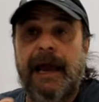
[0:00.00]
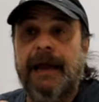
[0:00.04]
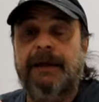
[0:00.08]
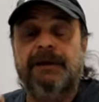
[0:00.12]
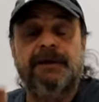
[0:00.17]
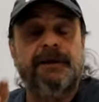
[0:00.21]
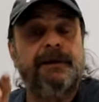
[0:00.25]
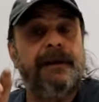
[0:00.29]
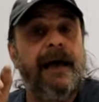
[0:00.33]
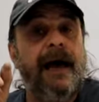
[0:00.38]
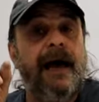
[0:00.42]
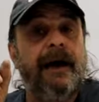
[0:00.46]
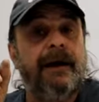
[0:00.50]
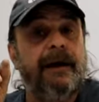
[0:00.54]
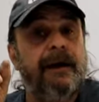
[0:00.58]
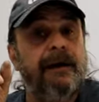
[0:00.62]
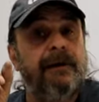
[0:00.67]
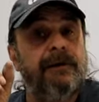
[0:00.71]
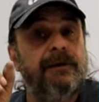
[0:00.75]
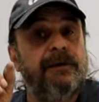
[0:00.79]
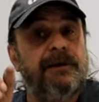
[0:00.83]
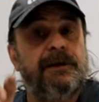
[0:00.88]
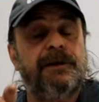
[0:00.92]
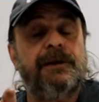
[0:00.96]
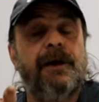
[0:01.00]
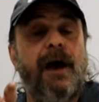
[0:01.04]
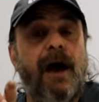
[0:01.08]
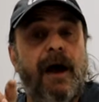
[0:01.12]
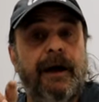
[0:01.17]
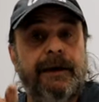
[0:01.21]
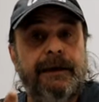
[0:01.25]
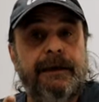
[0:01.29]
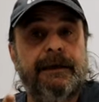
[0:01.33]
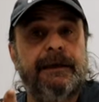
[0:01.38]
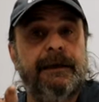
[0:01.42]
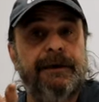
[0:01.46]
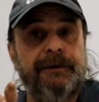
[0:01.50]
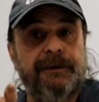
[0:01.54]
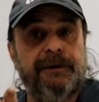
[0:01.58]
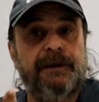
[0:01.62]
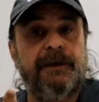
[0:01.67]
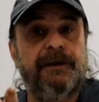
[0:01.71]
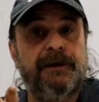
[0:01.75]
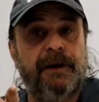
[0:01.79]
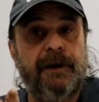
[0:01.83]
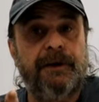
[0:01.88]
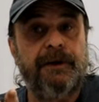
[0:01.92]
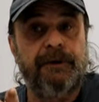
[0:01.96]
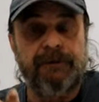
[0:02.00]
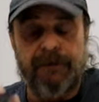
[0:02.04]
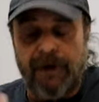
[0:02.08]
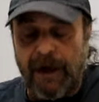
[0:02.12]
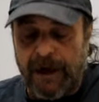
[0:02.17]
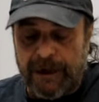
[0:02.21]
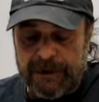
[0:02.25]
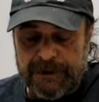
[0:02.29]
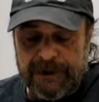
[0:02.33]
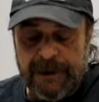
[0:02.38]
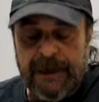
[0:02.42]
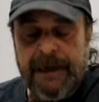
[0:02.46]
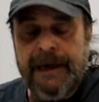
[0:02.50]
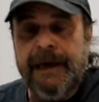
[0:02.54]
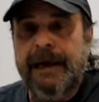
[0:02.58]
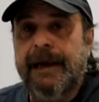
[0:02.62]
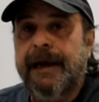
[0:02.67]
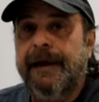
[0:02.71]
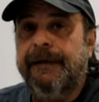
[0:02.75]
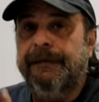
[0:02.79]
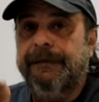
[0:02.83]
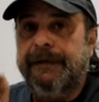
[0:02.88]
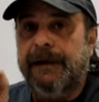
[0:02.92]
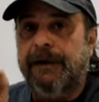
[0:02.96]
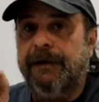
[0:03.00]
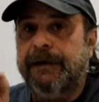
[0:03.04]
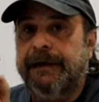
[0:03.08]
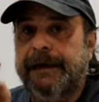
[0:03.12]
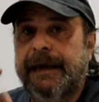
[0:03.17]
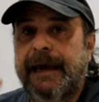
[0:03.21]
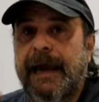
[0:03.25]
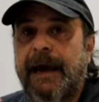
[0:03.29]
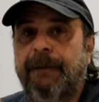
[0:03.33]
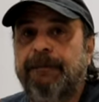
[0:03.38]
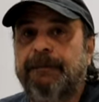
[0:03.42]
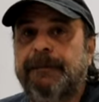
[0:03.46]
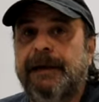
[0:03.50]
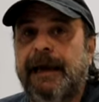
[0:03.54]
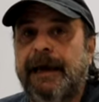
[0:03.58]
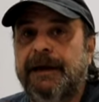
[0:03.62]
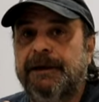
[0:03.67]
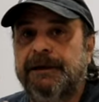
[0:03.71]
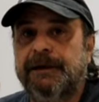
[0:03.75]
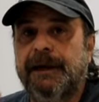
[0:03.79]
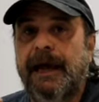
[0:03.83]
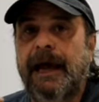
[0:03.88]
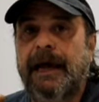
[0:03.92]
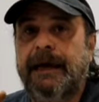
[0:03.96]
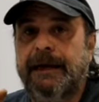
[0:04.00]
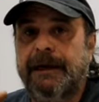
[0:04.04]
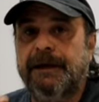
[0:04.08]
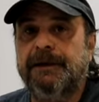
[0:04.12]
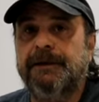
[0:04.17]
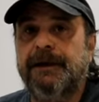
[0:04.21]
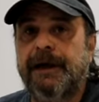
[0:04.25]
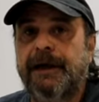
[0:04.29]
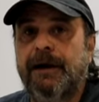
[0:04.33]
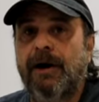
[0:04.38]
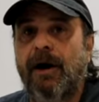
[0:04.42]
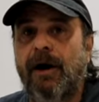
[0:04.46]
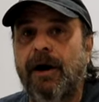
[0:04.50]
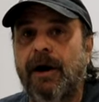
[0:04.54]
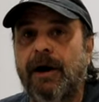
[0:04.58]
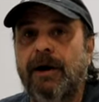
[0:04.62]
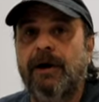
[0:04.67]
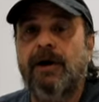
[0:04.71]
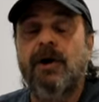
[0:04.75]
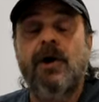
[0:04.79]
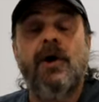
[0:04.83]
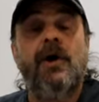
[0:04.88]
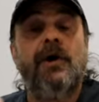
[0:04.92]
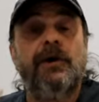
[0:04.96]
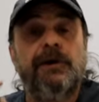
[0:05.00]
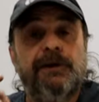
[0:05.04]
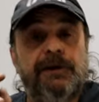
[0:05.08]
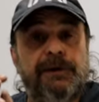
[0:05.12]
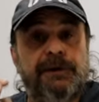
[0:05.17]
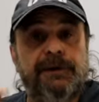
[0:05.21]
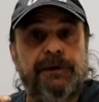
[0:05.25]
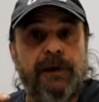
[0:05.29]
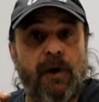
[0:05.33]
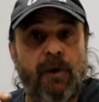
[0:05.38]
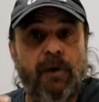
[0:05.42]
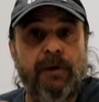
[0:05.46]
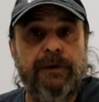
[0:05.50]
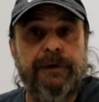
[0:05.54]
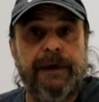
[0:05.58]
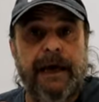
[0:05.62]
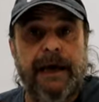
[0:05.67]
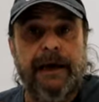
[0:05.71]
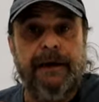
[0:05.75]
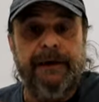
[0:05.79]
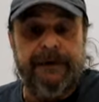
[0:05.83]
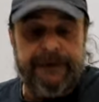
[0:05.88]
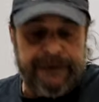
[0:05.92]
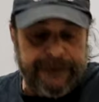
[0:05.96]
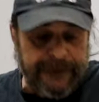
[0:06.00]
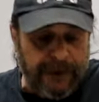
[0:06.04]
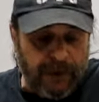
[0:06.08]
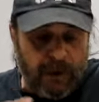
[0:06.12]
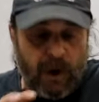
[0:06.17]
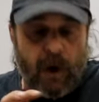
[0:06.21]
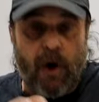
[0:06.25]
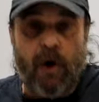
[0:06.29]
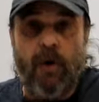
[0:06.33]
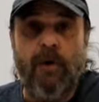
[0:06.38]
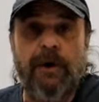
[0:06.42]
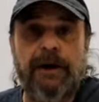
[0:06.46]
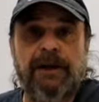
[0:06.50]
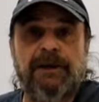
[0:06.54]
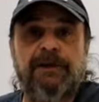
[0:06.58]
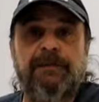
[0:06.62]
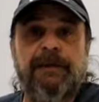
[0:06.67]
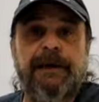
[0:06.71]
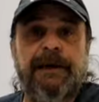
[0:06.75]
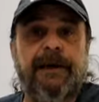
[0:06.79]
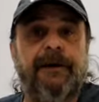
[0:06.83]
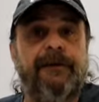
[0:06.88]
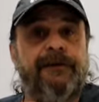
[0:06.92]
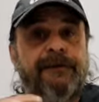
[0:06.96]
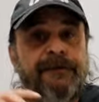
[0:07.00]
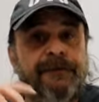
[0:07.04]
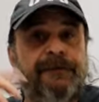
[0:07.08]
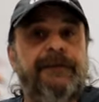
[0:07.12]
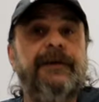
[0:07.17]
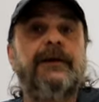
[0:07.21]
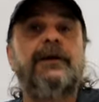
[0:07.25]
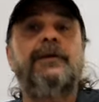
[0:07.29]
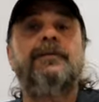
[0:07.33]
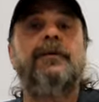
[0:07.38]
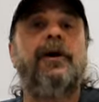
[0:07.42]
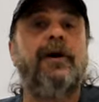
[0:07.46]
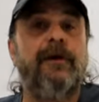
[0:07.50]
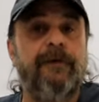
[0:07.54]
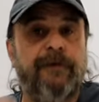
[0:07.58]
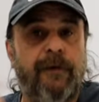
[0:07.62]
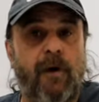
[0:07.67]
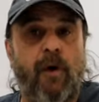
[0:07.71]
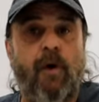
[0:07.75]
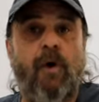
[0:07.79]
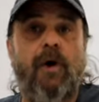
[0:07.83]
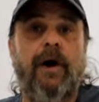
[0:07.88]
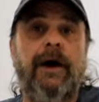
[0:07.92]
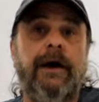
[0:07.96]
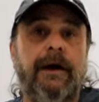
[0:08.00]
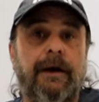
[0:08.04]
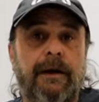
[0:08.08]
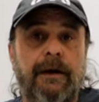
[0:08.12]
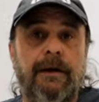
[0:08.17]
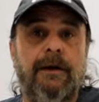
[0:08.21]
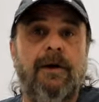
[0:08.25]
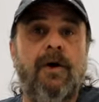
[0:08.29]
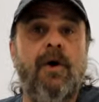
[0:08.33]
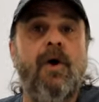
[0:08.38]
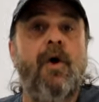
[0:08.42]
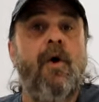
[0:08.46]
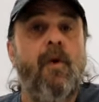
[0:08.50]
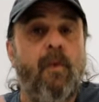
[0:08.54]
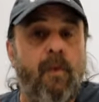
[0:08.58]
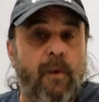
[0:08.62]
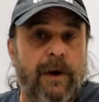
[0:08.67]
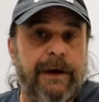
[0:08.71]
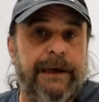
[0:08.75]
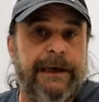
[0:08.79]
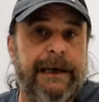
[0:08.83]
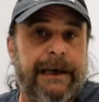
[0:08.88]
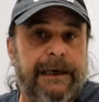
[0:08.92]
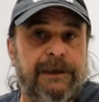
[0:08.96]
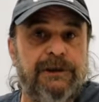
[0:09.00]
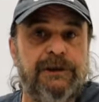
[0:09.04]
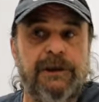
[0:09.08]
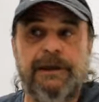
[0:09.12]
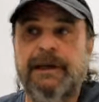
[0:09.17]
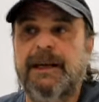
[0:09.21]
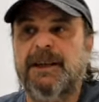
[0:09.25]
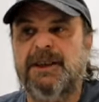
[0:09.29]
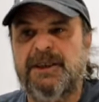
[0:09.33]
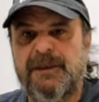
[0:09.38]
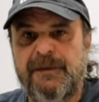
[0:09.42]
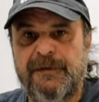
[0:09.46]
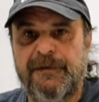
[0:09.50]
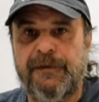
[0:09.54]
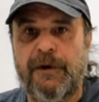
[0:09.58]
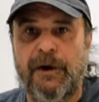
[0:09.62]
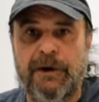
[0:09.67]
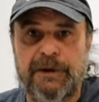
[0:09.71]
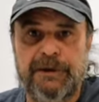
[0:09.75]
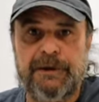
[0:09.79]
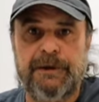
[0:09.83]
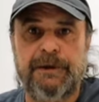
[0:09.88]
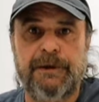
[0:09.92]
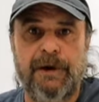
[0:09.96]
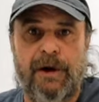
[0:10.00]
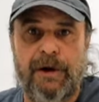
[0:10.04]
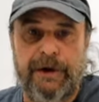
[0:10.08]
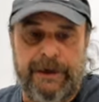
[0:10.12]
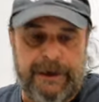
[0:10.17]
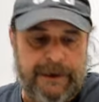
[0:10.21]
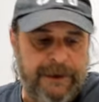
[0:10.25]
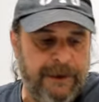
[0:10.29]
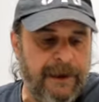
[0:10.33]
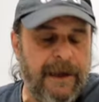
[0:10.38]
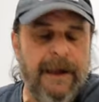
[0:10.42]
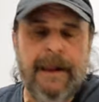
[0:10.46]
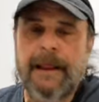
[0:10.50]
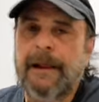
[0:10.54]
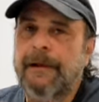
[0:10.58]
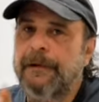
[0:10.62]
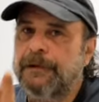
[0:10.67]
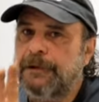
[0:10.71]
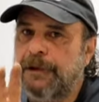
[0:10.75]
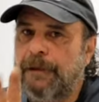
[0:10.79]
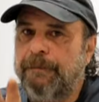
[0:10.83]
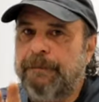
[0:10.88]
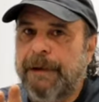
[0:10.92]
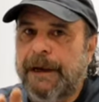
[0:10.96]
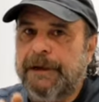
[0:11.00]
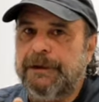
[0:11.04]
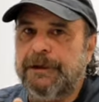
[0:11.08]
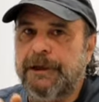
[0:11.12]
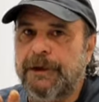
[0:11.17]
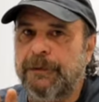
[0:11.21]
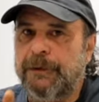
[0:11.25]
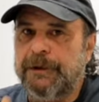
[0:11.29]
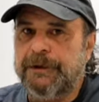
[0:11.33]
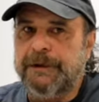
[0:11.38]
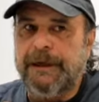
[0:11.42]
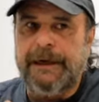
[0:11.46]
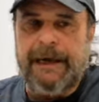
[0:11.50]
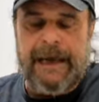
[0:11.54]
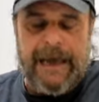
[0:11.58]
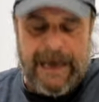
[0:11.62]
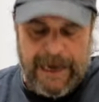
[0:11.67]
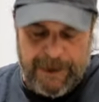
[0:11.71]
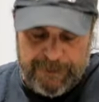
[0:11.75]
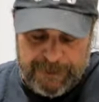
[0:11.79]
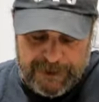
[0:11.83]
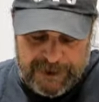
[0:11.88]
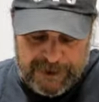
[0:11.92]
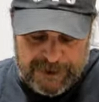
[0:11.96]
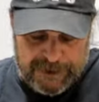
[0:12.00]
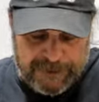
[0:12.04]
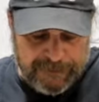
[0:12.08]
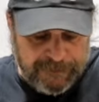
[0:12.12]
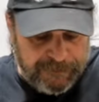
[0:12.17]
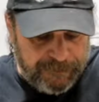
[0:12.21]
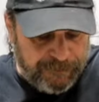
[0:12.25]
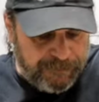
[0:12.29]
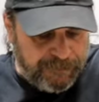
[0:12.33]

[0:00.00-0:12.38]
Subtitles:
and stock side clearances on the rods, they're kept as tight as they are so that there'll always be a film of oil when the engine is first started. So basically what's going to happen is,